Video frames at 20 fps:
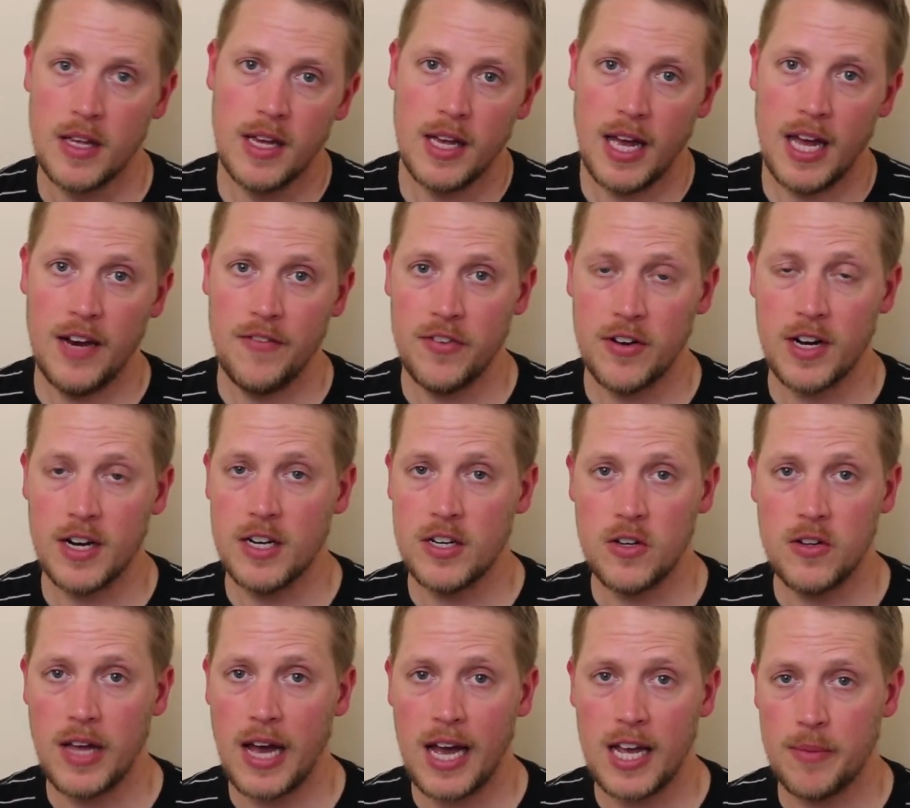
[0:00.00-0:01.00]
And if you're going to do
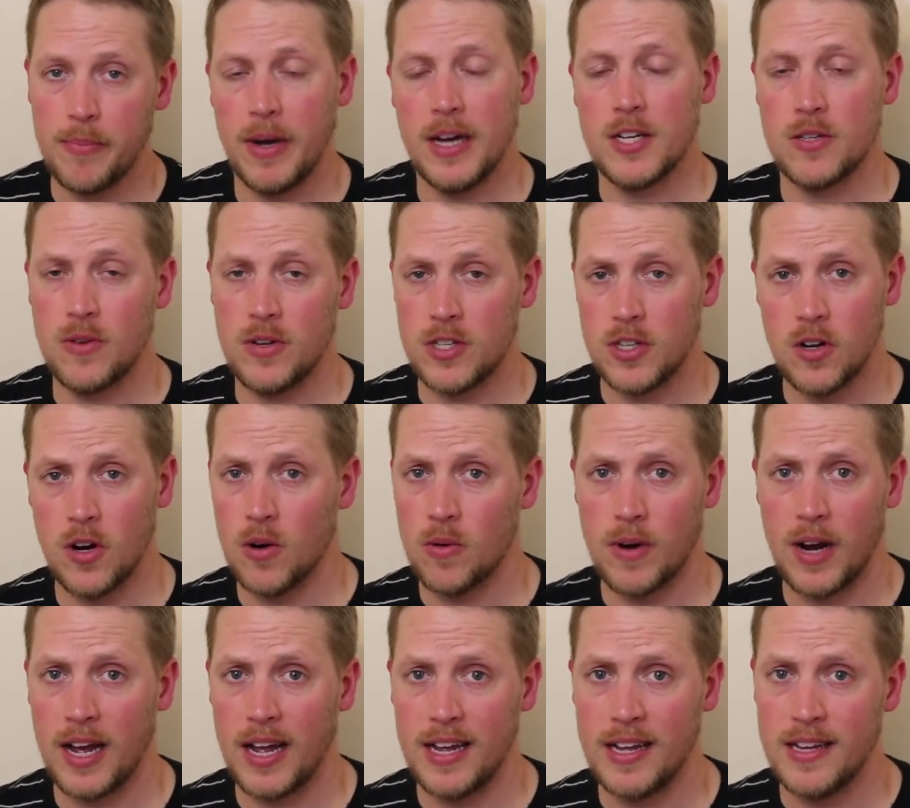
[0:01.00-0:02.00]
that, you might as well do it
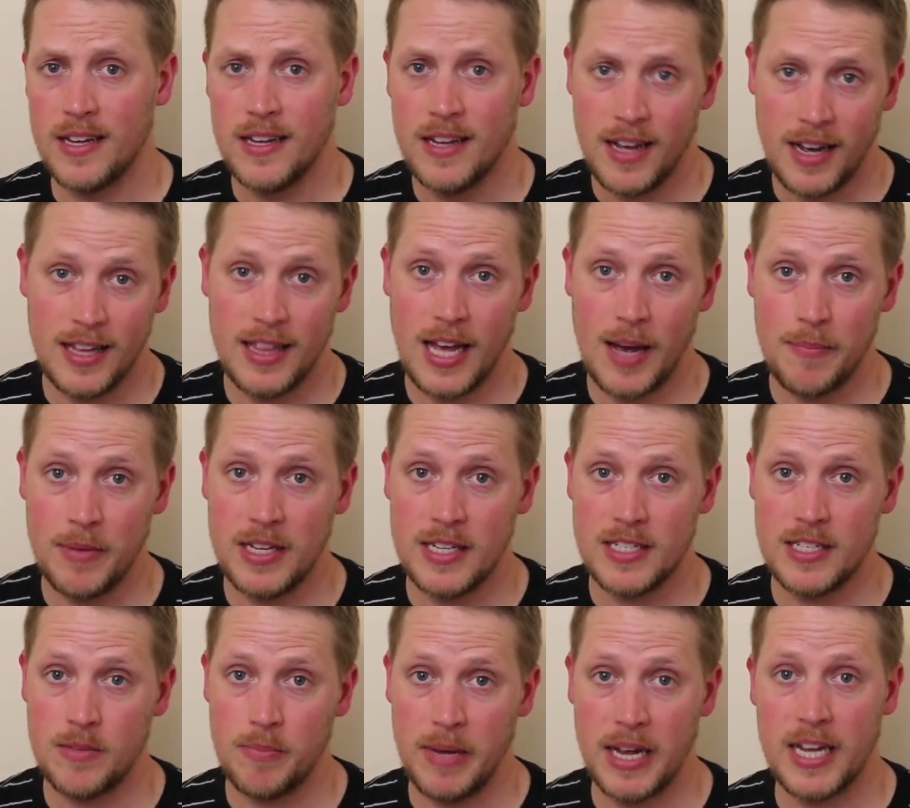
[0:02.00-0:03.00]
right. And that
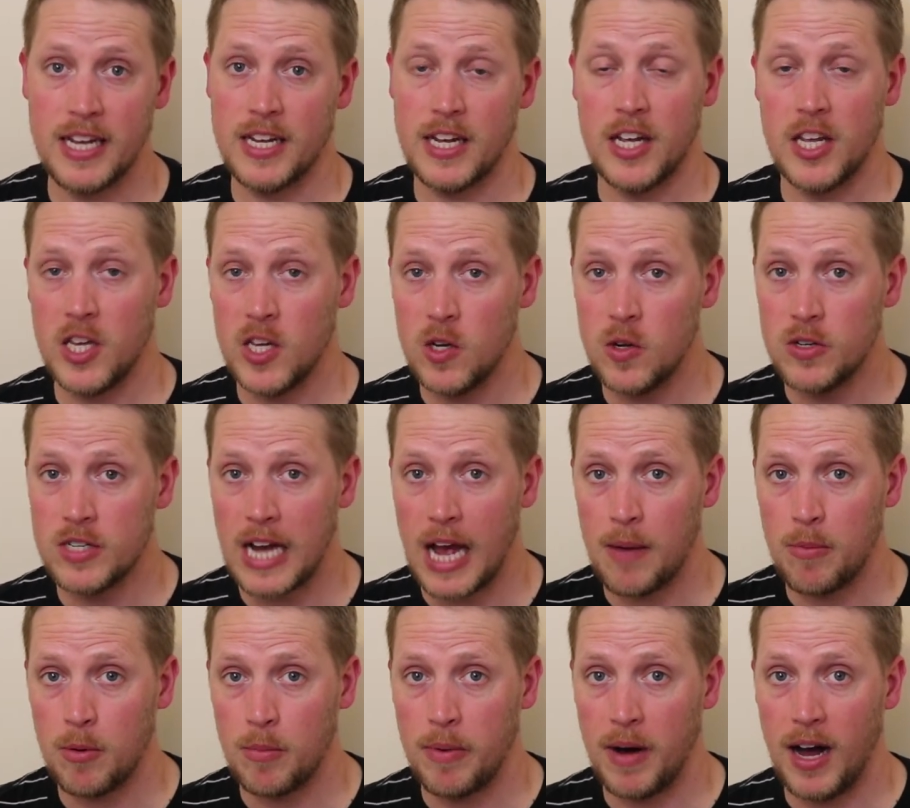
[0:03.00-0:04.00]
means making a huge
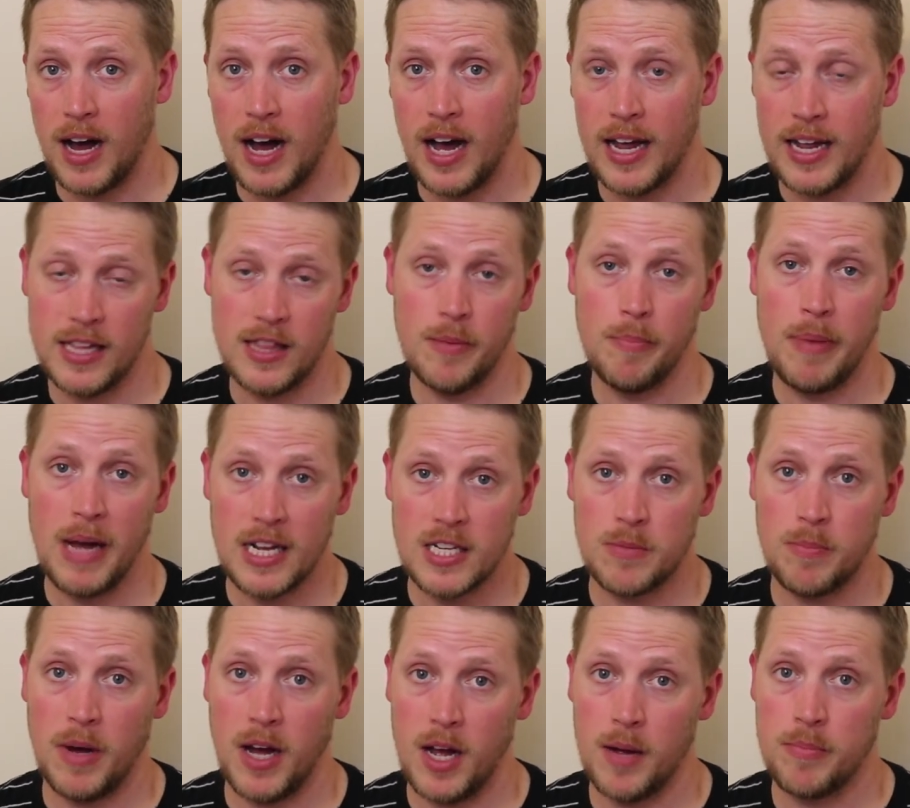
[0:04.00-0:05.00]
apple pie in the best
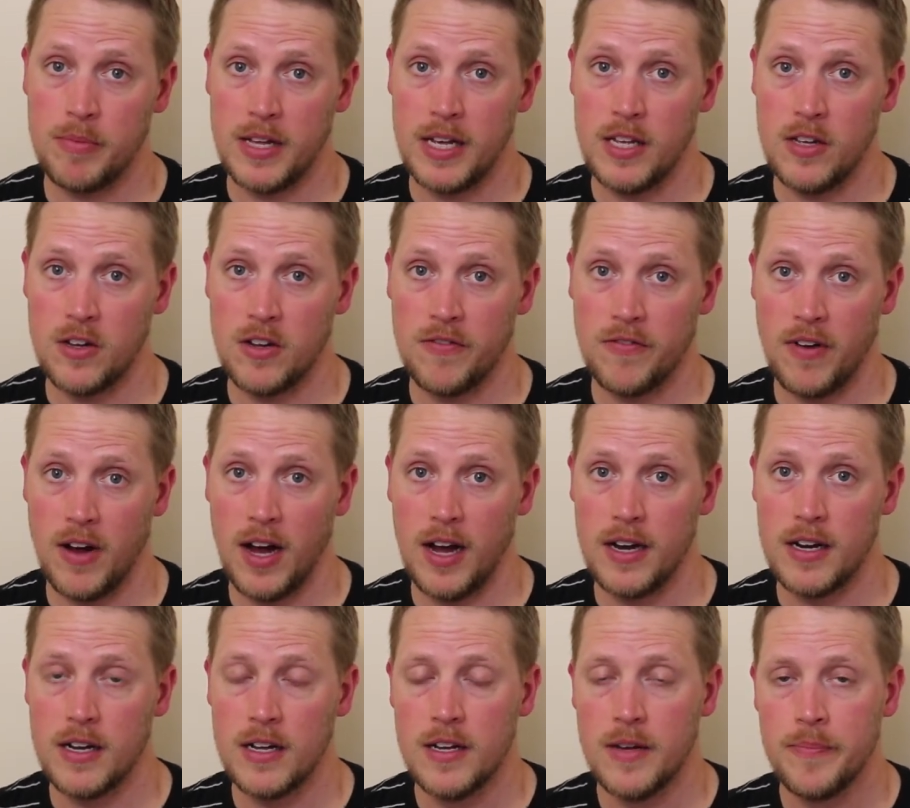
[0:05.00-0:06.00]
pie plate you can find.